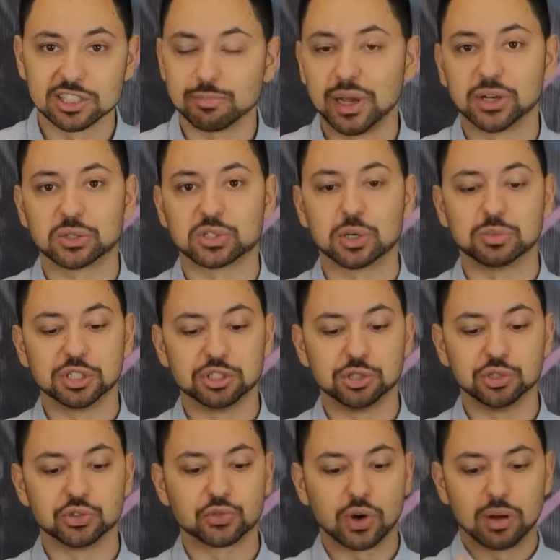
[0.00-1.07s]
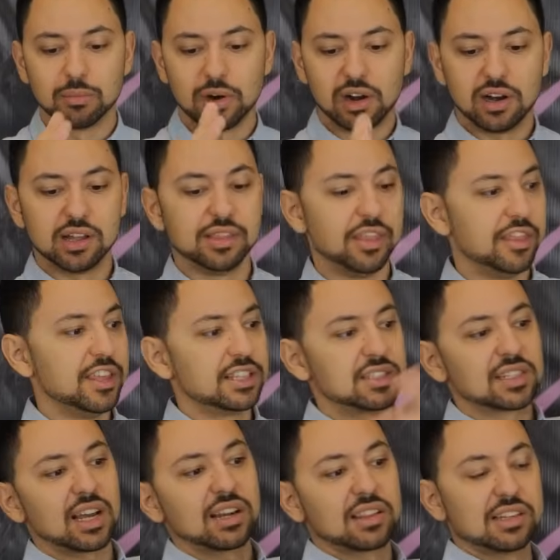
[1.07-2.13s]
of microscope to choose from. On this
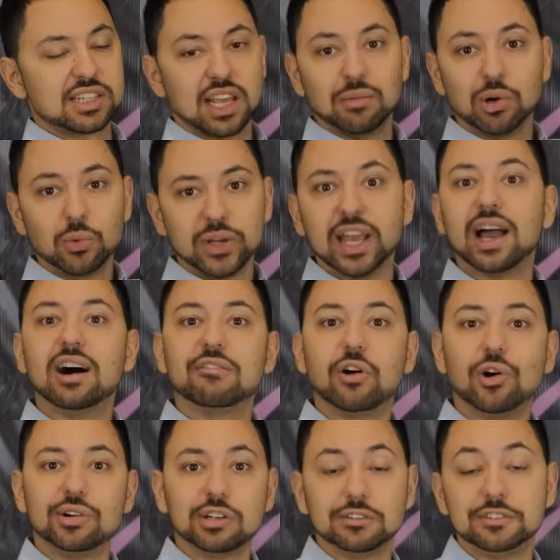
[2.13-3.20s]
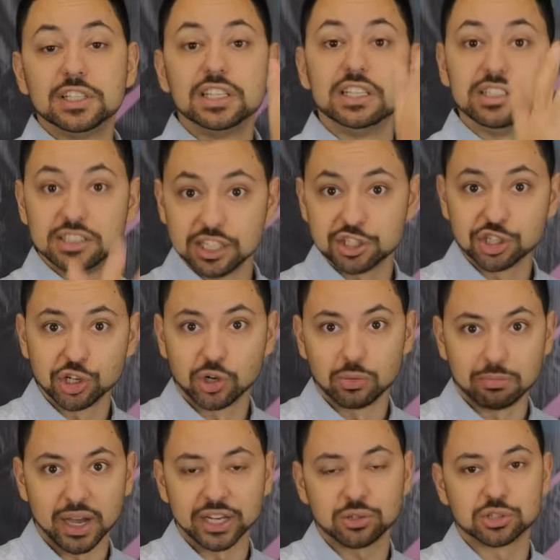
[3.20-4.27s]
side of the table, we have all of the digital
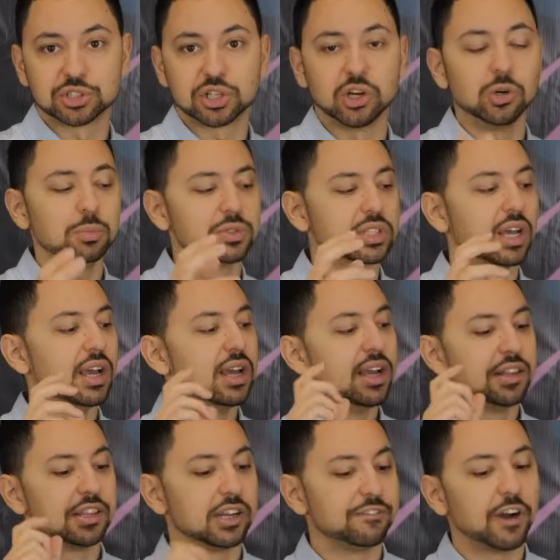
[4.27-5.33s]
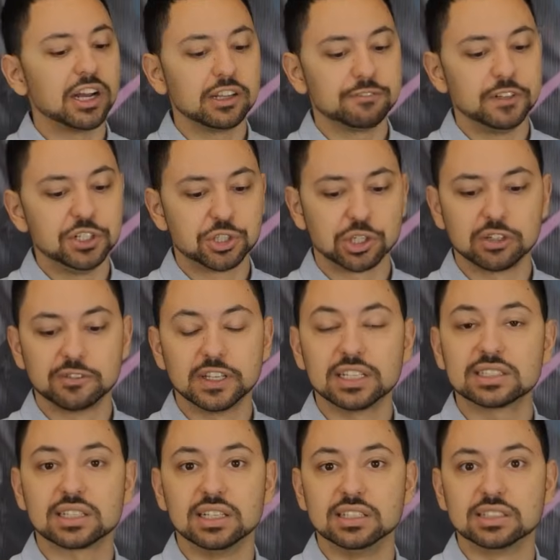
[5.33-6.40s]
microscopes. The defining feature of
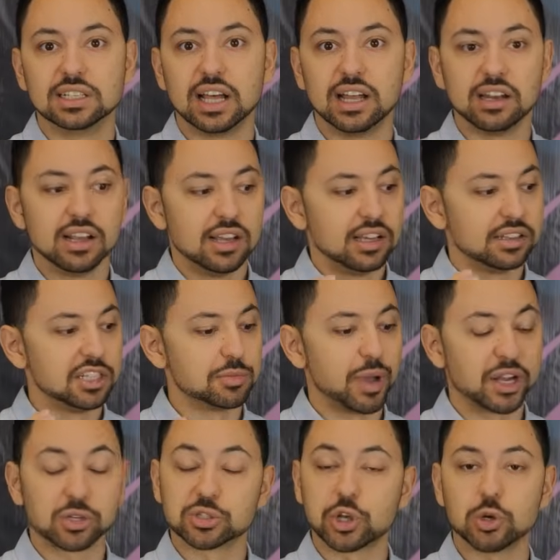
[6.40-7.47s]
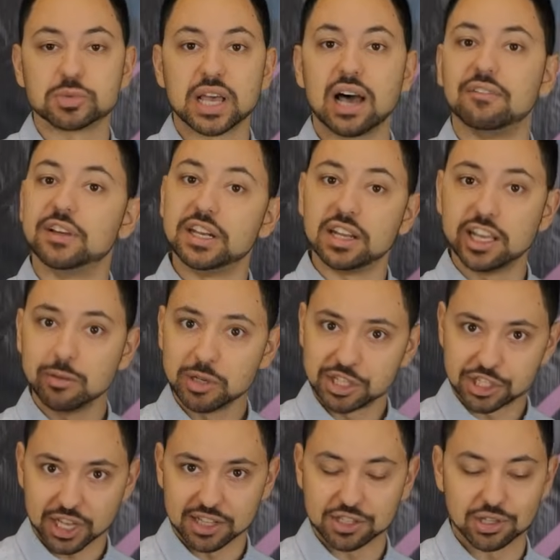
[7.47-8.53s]
this is that these microscopes have an
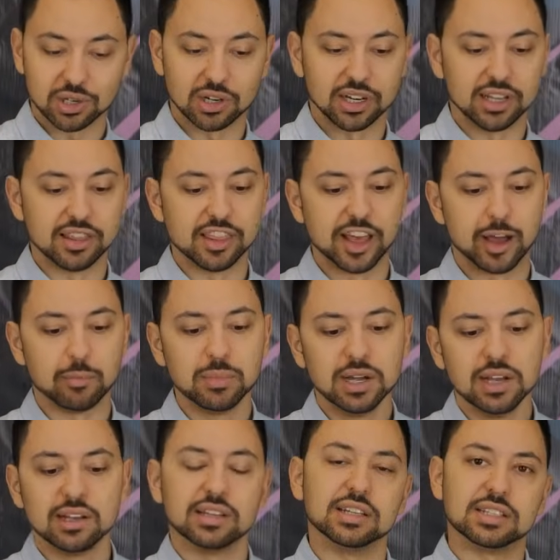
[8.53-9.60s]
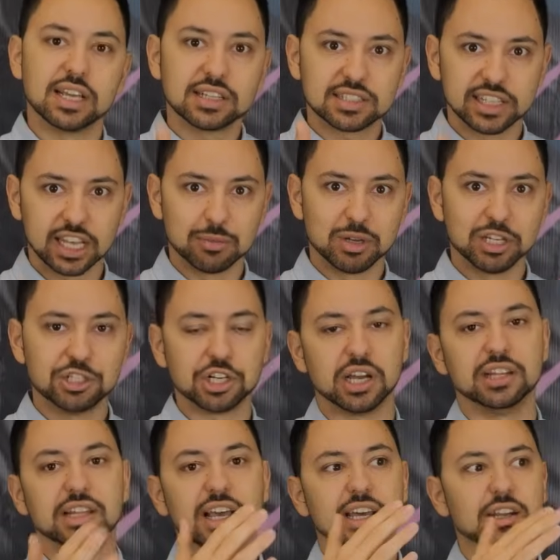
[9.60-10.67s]
image sensor in them that takes the image
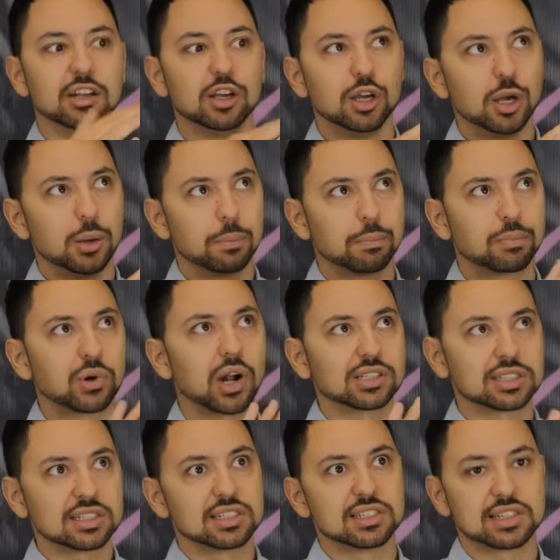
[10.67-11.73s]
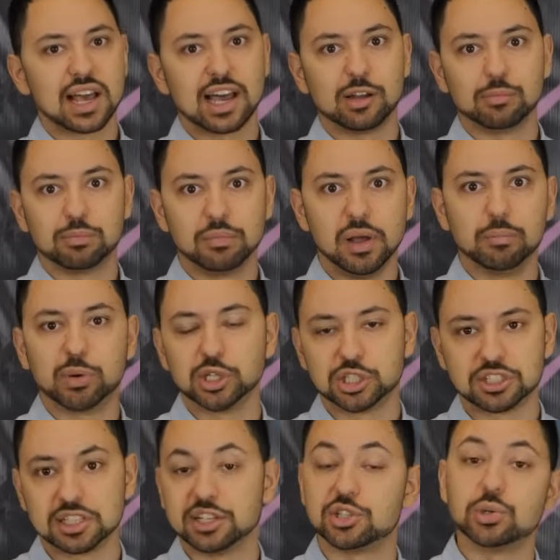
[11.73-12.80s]
and then processes that and
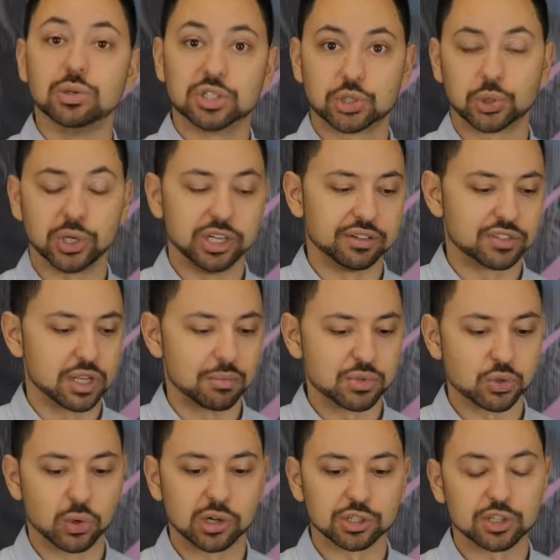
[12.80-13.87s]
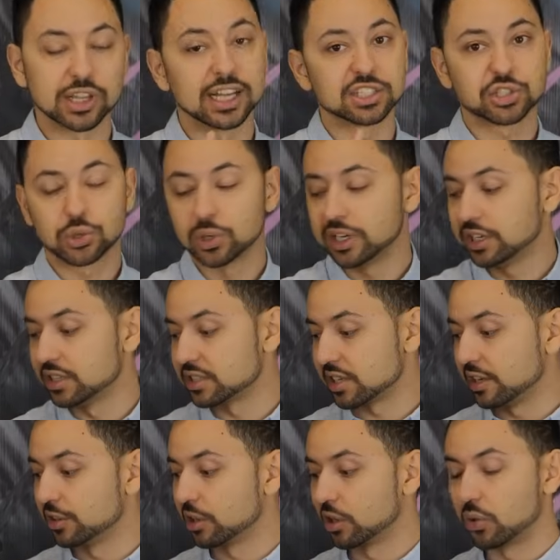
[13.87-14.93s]
pushes it to a screen of some sort. So that screen is
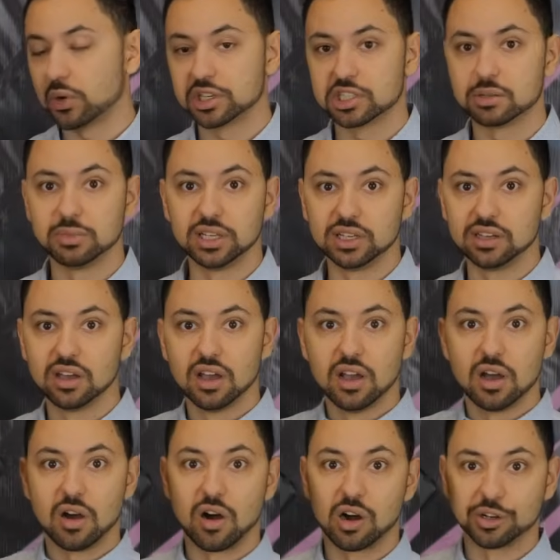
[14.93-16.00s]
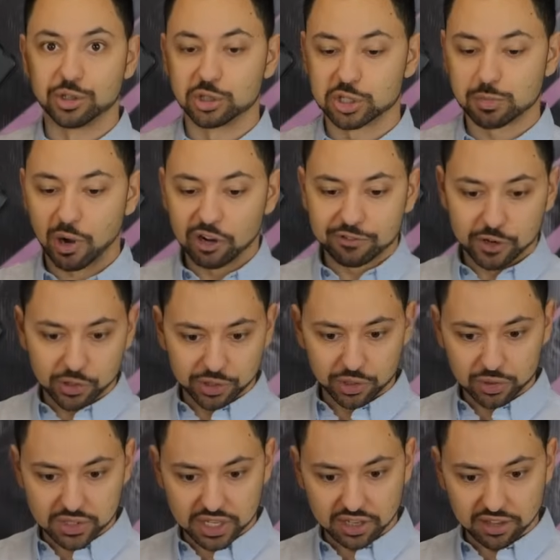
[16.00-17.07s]
either going to be on your smartphone
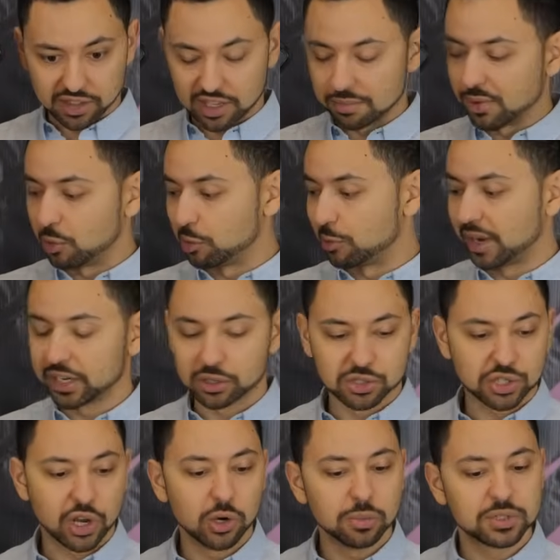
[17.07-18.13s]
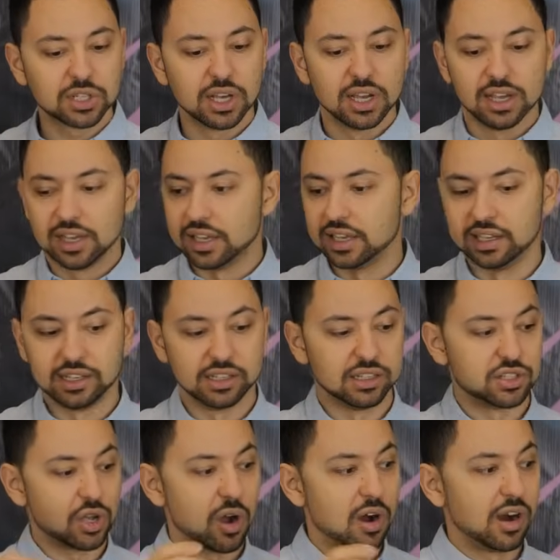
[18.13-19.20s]
using the mobile microscopes, it
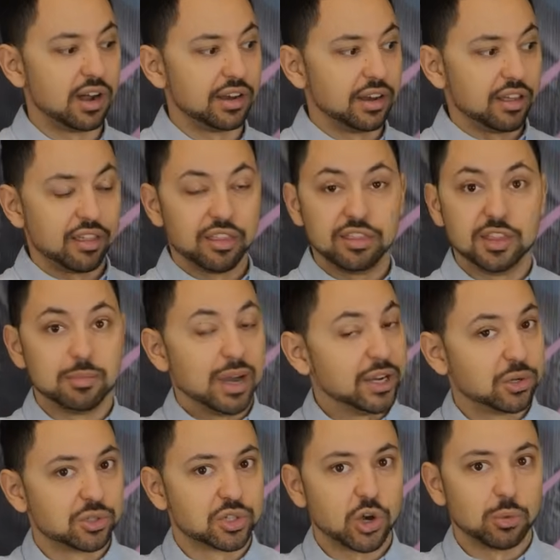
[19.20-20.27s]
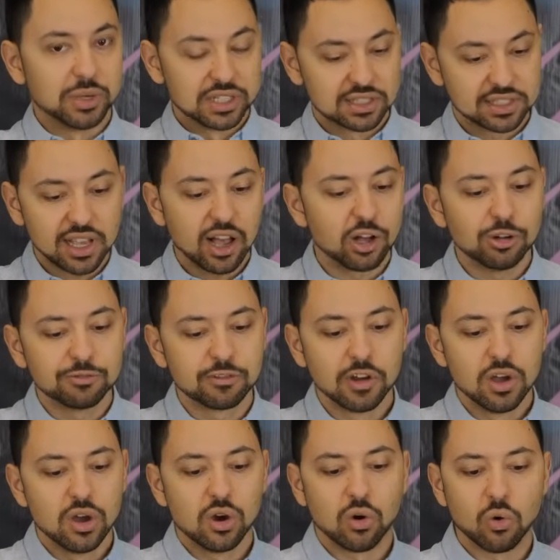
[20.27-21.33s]
is on the microscope itself,
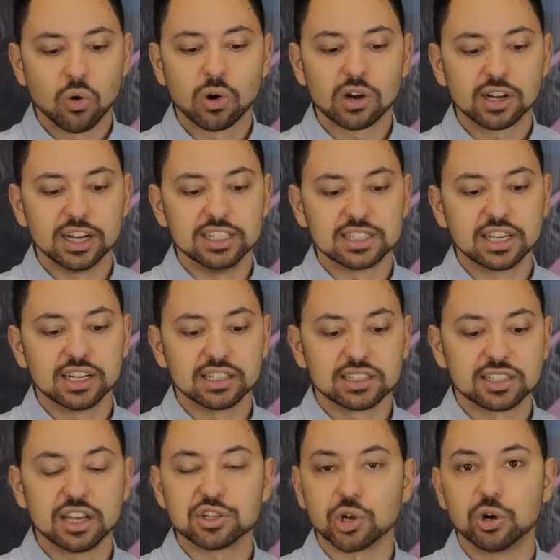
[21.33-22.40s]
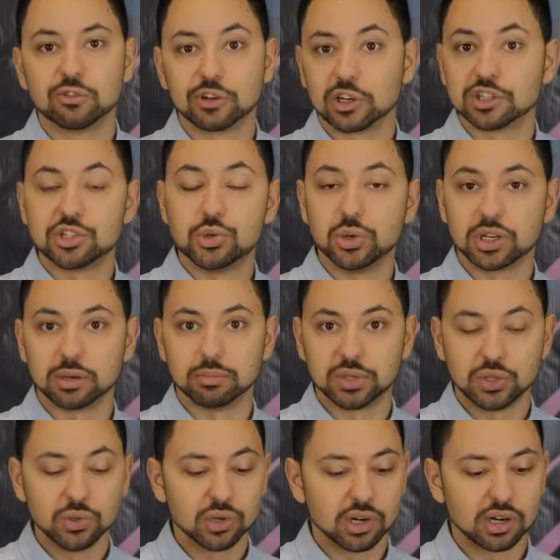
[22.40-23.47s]
or it's getting sent over to a
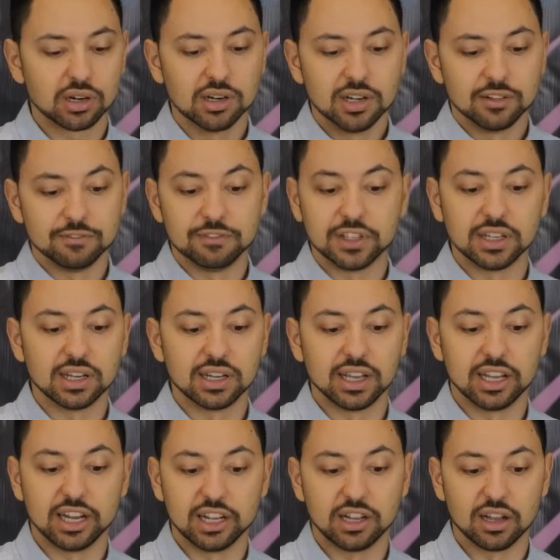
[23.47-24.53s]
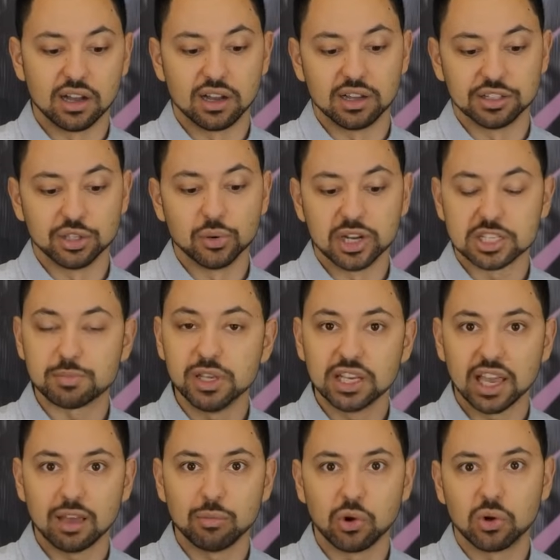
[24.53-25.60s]
computer via a USB
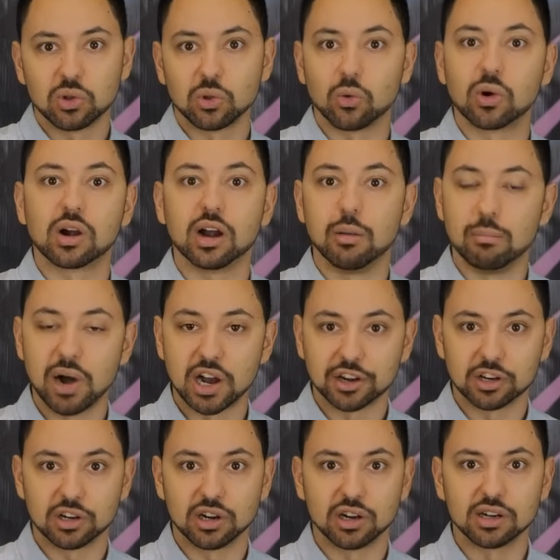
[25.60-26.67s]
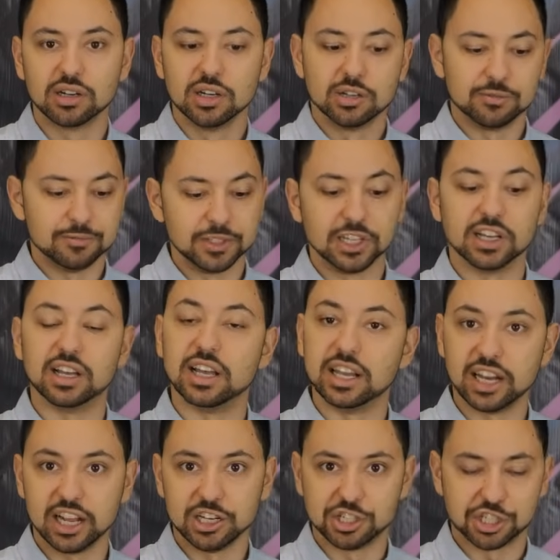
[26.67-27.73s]
cable or a monitor via
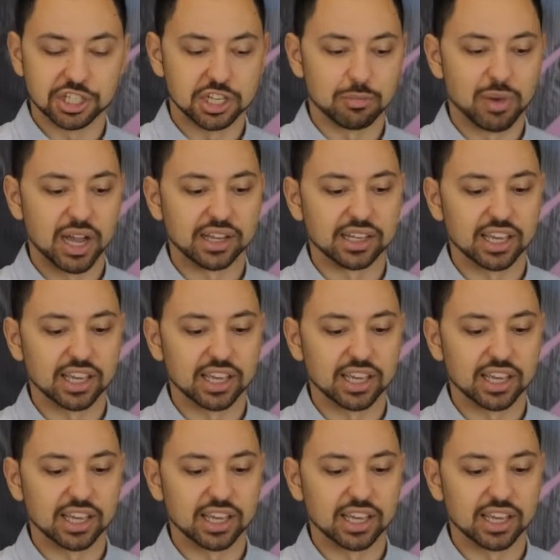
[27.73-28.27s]
an HDMI